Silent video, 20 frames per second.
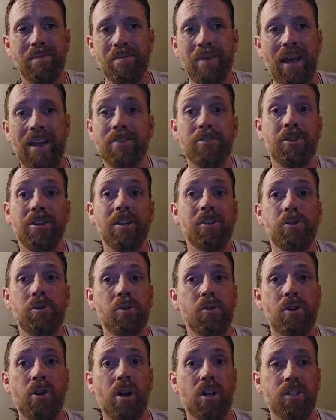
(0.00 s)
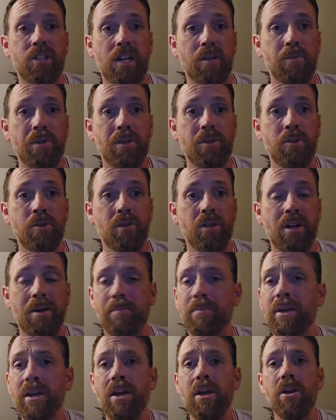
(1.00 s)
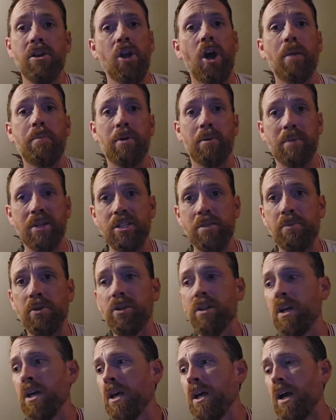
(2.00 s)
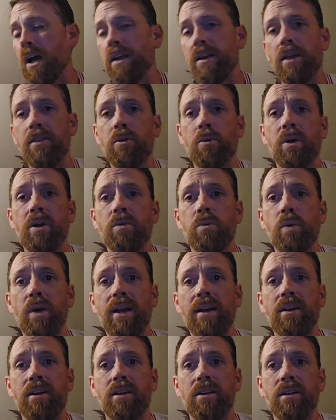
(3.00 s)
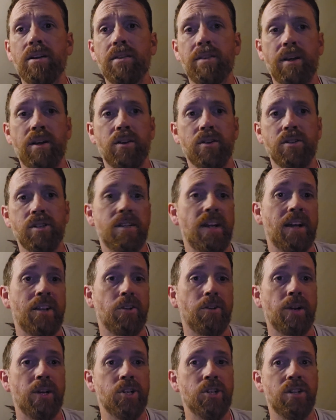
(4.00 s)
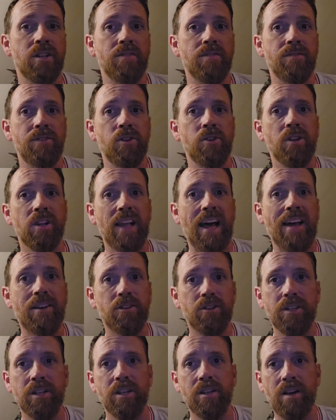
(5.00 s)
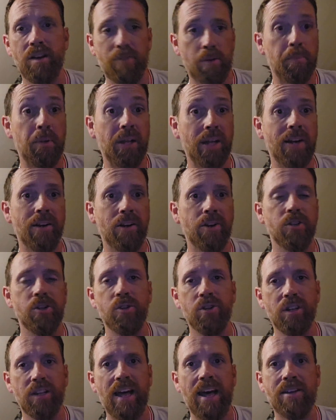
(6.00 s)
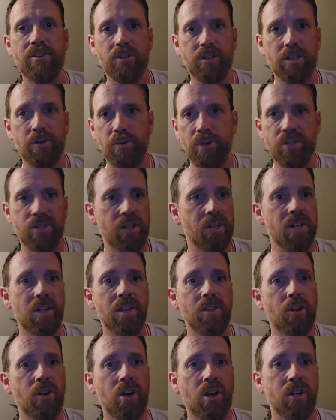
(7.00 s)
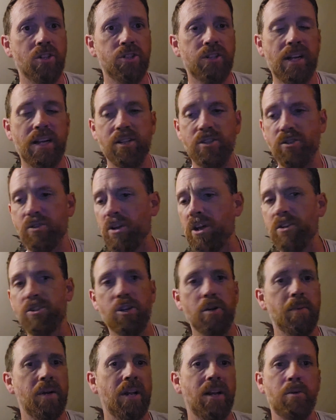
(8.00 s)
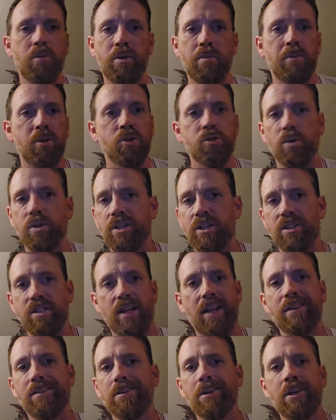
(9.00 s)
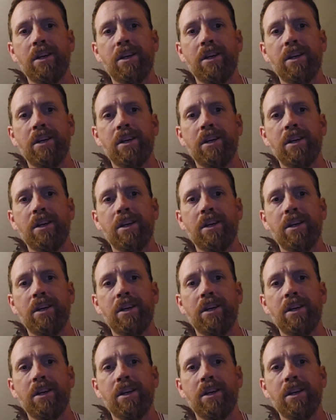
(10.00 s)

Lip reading: entered into a new contract with a new club. Not permissible. Another one where there's a declaration of a player unilaterally rescinding their contract, so not terminating with mutual consent,